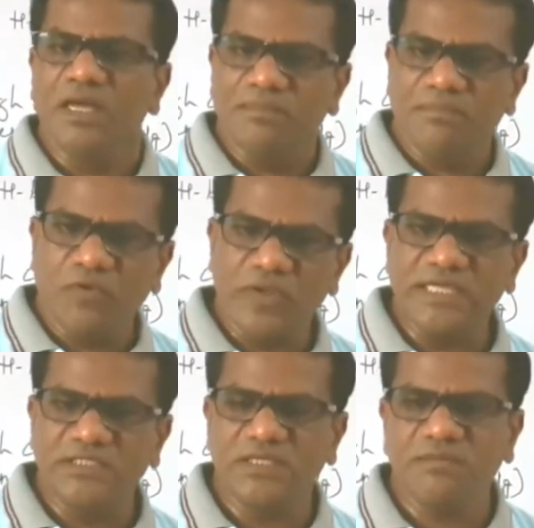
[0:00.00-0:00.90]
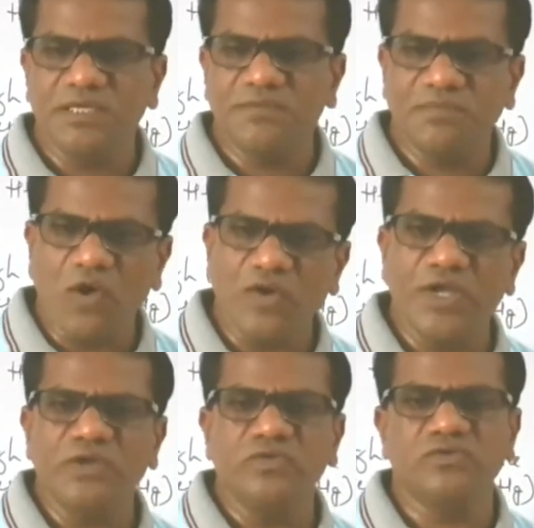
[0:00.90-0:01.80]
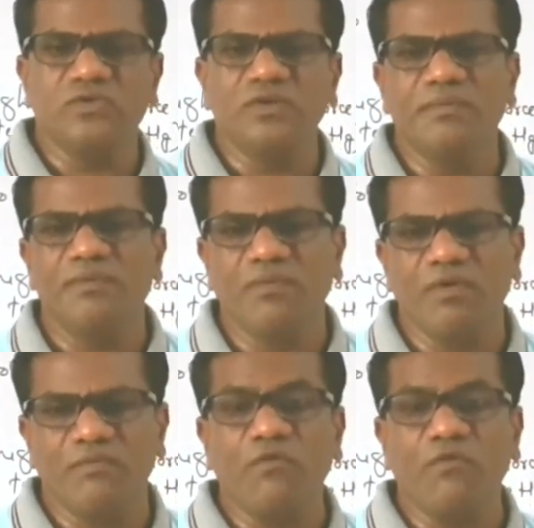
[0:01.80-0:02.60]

Potassium is brought into soluble form.